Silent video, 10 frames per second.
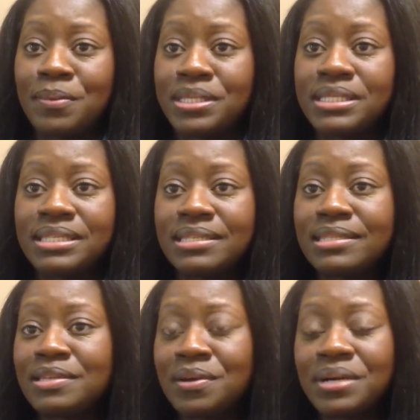was
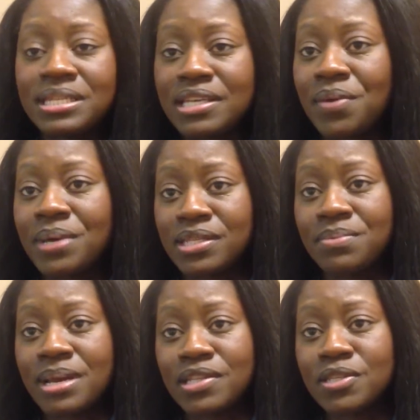still continuing to
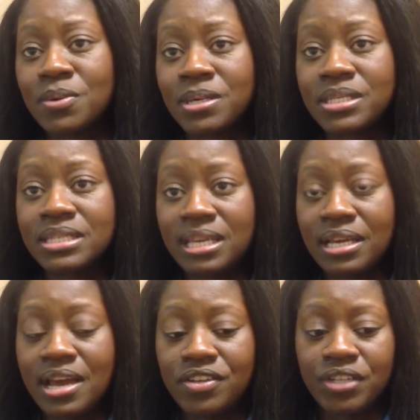run its course in
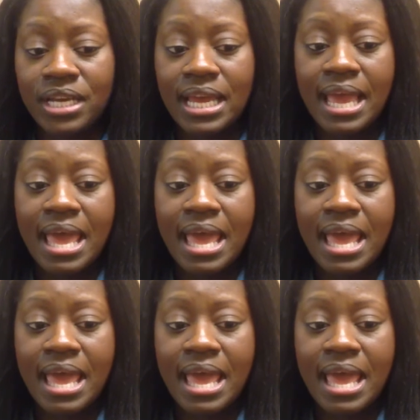country.